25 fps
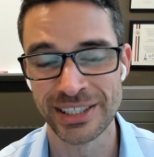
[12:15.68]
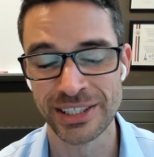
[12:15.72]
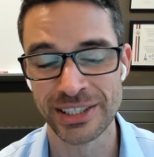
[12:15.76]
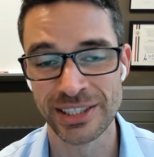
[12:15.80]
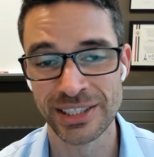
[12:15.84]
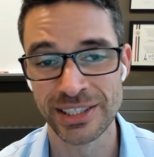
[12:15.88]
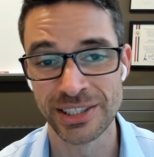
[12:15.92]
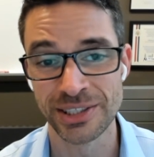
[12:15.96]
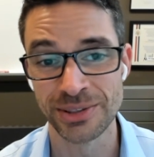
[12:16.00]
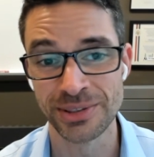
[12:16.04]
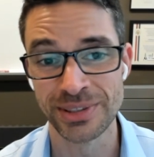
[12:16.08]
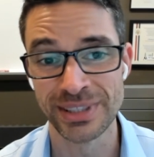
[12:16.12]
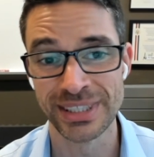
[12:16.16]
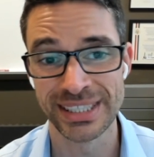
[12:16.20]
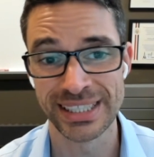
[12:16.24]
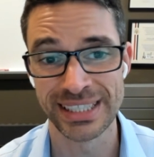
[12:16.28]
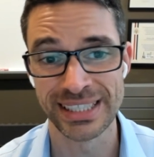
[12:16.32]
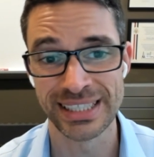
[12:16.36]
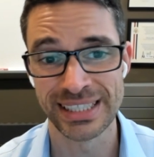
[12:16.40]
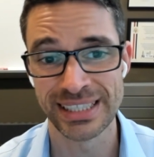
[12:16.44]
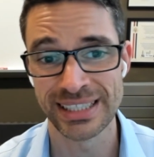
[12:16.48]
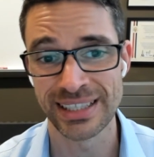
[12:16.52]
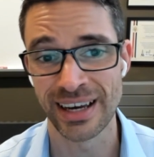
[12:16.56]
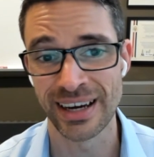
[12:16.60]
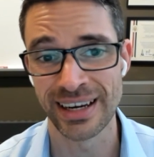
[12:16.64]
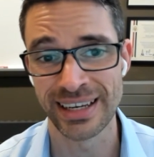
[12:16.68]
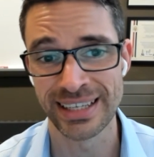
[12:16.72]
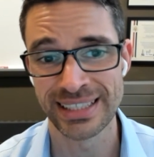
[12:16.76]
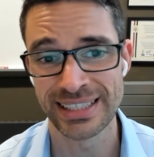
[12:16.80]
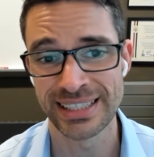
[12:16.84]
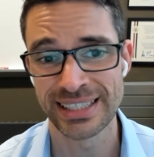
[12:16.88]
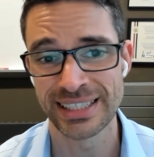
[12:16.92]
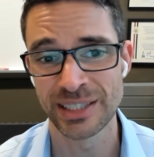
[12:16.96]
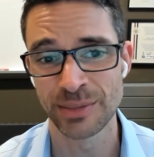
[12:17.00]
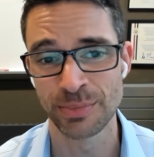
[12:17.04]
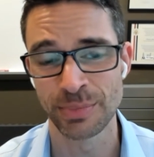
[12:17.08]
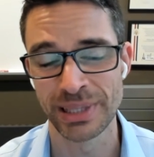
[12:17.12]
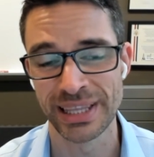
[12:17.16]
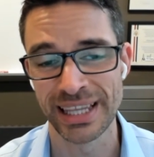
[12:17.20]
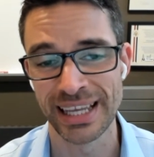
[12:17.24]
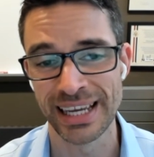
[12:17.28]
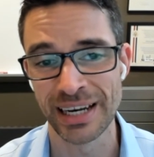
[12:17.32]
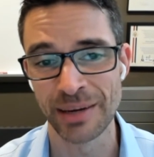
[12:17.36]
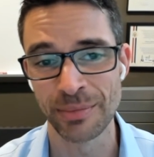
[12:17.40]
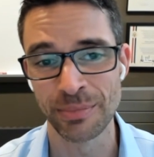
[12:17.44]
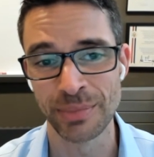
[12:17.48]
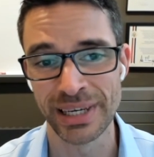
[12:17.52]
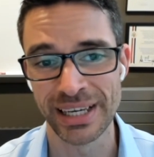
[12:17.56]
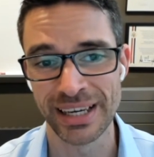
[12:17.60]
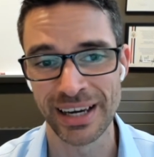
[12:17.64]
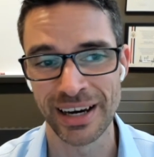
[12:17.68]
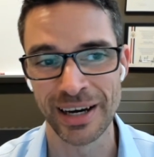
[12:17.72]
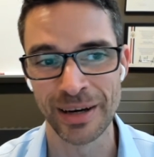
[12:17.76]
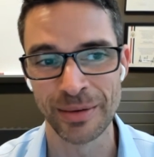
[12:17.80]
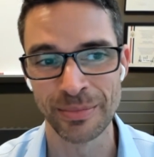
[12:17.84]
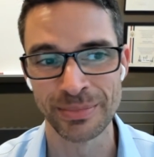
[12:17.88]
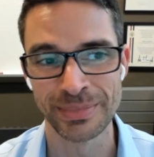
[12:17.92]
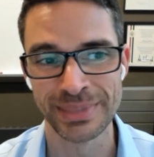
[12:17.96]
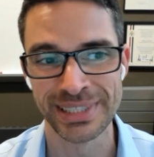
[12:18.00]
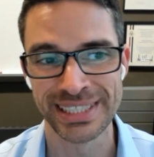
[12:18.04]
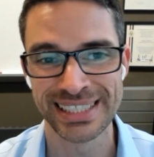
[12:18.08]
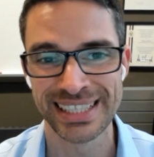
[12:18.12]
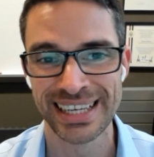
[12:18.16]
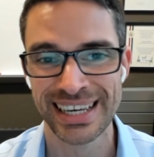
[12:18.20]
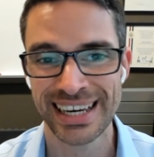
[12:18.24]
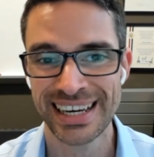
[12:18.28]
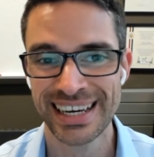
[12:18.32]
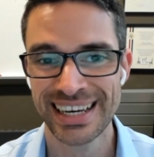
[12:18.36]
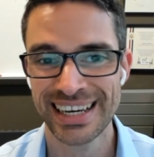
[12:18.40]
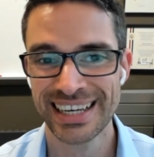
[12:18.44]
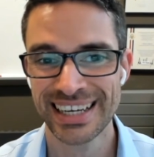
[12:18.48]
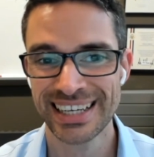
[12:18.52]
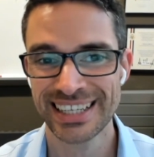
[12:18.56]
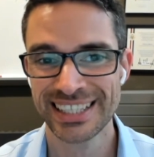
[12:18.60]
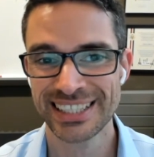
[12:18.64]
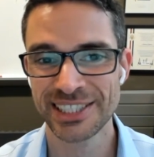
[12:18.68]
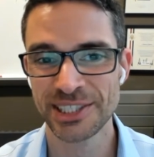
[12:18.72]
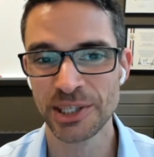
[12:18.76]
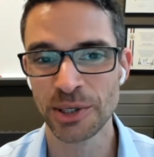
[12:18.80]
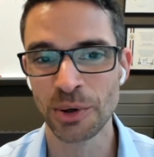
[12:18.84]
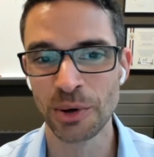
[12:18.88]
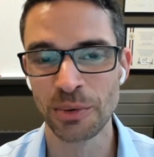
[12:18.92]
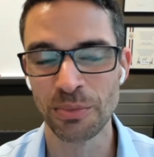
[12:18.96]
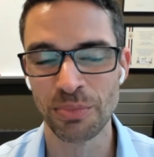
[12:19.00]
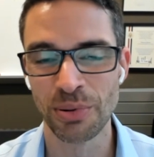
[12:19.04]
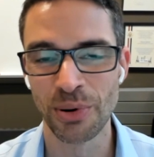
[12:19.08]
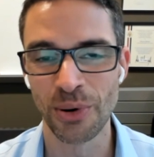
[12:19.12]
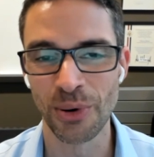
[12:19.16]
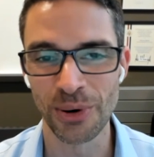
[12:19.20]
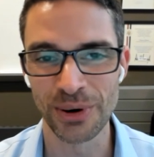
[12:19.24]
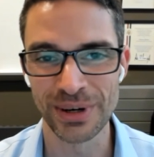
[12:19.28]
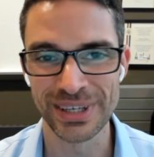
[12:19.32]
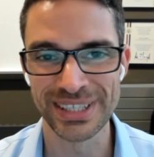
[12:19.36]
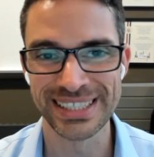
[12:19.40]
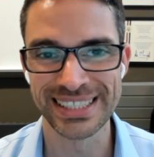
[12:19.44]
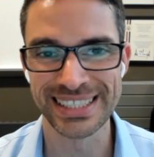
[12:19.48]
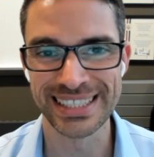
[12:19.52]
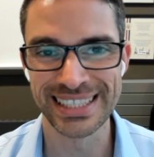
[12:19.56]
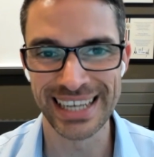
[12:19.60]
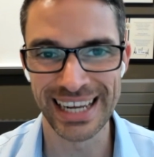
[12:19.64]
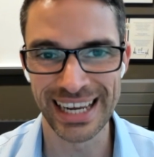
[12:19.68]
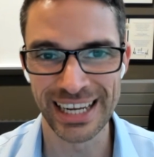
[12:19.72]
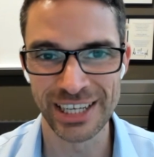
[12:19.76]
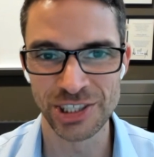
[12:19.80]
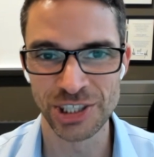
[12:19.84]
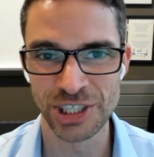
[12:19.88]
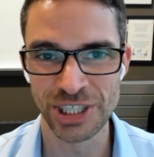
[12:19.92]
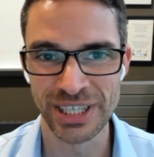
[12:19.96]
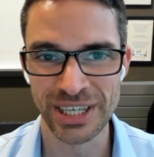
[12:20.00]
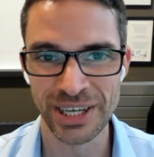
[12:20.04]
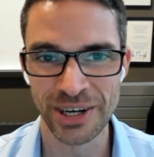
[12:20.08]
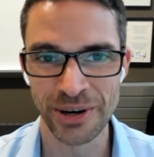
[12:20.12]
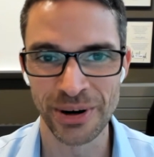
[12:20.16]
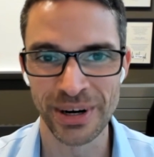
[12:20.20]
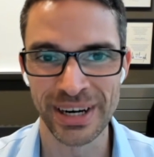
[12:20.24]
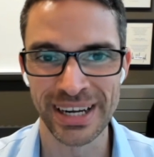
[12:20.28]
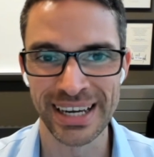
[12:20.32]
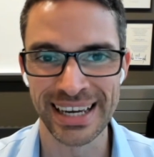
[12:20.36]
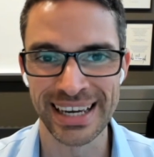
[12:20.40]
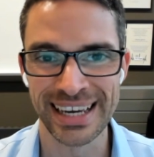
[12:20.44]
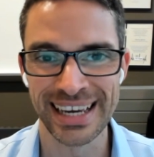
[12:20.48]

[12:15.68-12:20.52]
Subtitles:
students in sciences, but then it becomes so important in engineering.